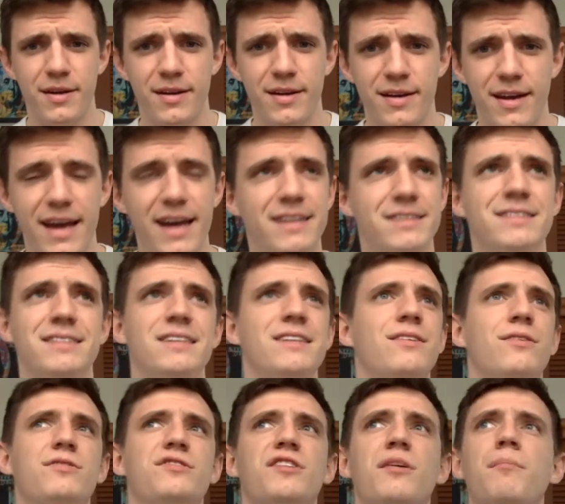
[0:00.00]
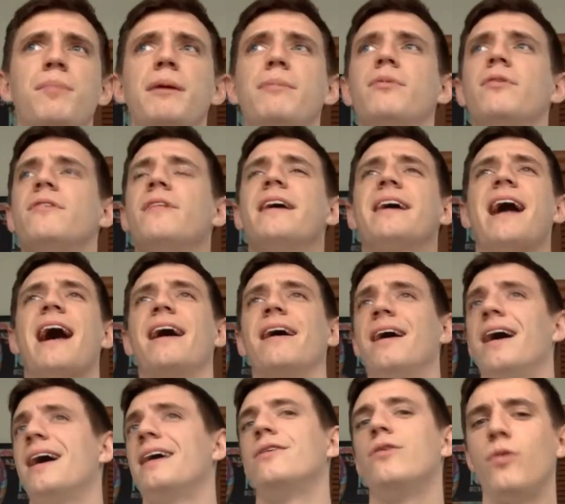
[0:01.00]
And, some people are like,
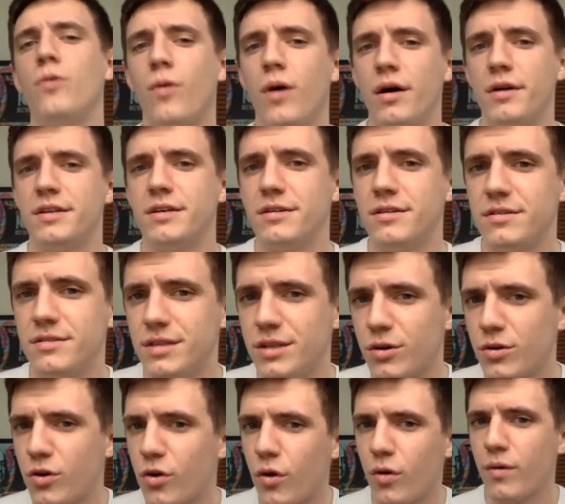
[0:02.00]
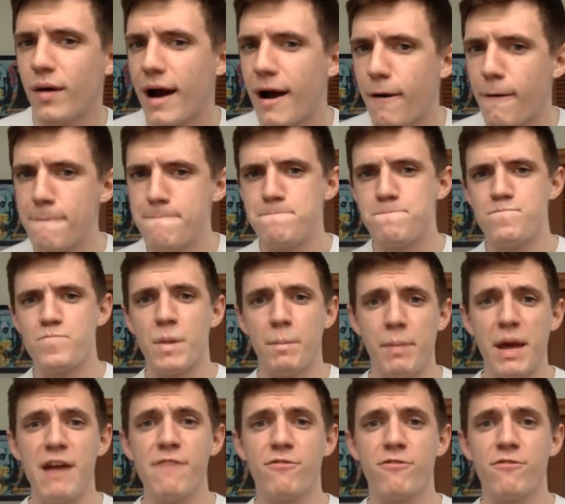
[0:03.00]
I don't want to, go out and pay for